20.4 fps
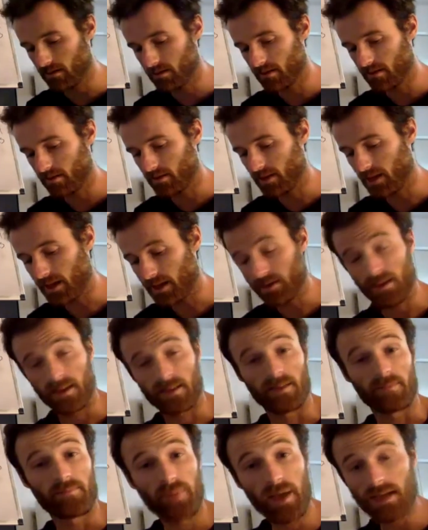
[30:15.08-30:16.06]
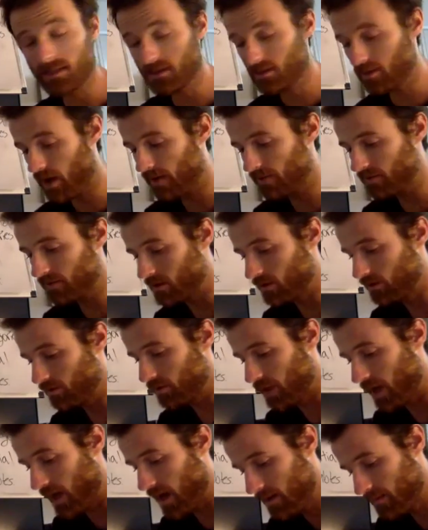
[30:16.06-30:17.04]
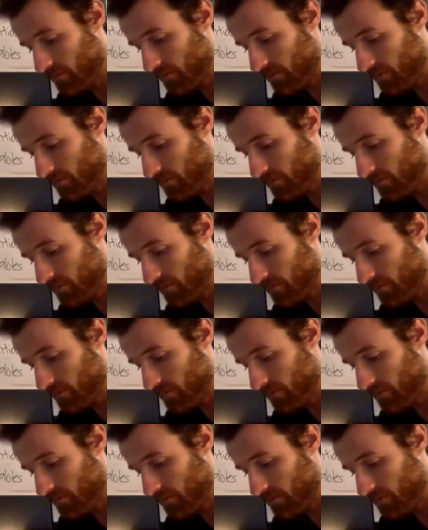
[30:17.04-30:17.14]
like I said, the best graph to do for that